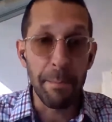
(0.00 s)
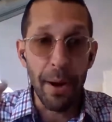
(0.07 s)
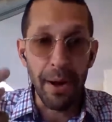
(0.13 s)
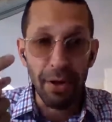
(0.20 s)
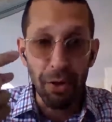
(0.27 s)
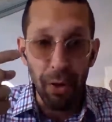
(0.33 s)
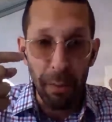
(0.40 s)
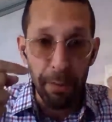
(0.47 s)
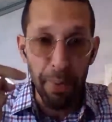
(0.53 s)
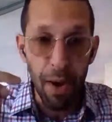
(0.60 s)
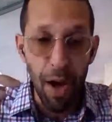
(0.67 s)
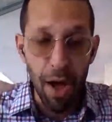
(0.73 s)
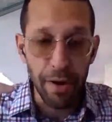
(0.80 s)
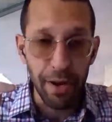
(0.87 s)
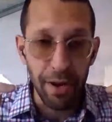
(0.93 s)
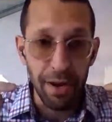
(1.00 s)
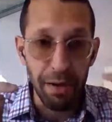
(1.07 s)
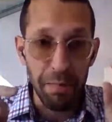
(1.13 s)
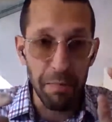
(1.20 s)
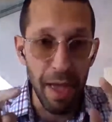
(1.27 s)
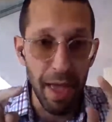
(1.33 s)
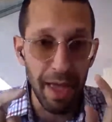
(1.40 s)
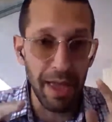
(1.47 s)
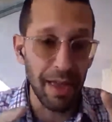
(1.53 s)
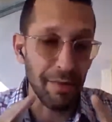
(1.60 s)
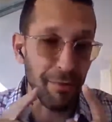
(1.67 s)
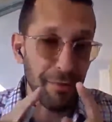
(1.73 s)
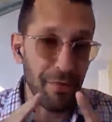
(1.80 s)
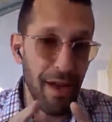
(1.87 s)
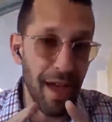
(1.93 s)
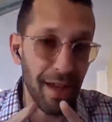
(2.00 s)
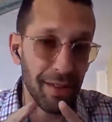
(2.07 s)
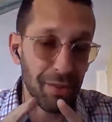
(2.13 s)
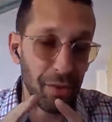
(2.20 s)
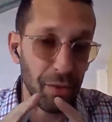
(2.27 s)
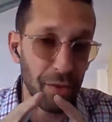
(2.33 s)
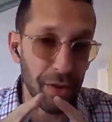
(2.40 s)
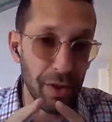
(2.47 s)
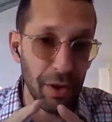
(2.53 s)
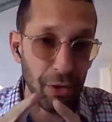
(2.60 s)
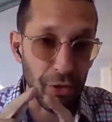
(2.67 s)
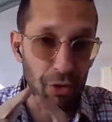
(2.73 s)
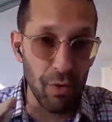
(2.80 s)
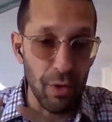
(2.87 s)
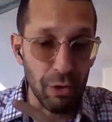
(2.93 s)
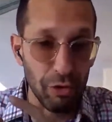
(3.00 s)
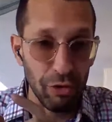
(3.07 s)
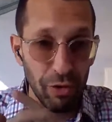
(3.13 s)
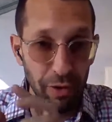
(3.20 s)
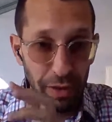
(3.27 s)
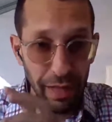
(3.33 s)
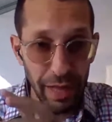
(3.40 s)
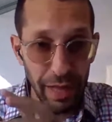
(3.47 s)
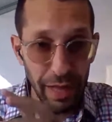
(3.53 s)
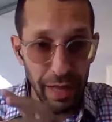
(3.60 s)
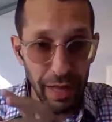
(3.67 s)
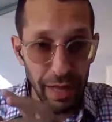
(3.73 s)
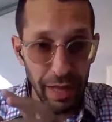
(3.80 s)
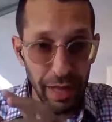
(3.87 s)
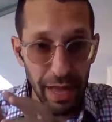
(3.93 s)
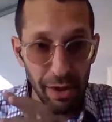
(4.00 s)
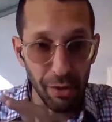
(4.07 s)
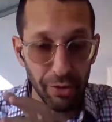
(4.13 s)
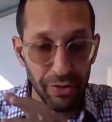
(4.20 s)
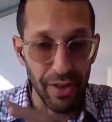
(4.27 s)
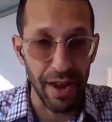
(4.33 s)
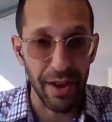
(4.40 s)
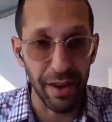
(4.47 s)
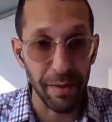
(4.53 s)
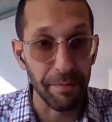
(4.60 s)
But your body may, in fact, in a Jewish legal setting,